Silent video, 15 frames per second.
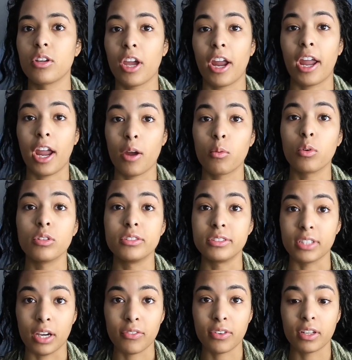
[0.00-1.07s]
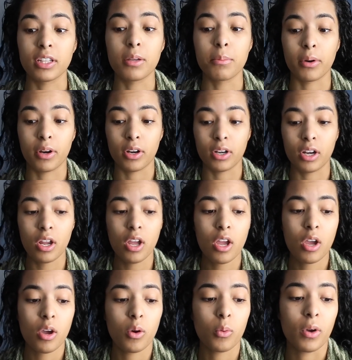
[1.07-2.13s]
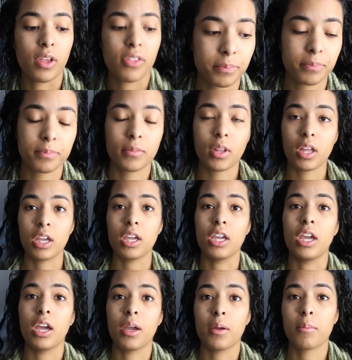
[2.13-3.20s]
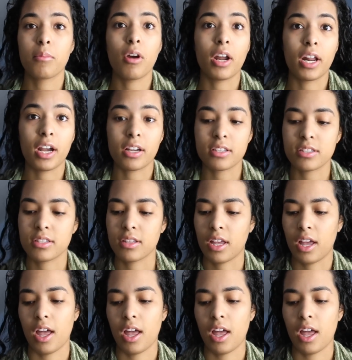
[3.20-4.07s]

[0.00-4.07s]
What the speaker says: Your hair will definitely burn with heat products.